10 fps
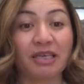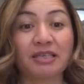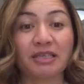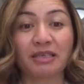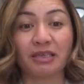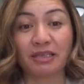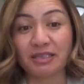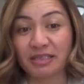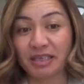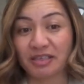
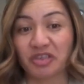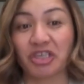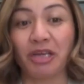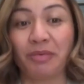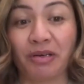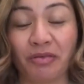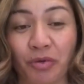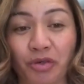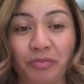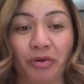isn't as cheap and
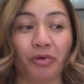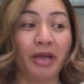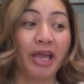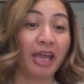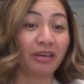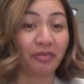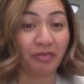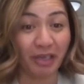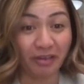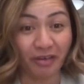affordable and
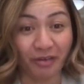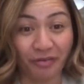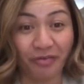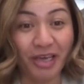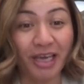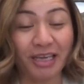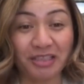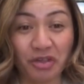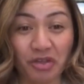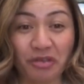effective
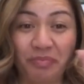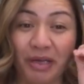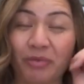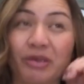as it should be.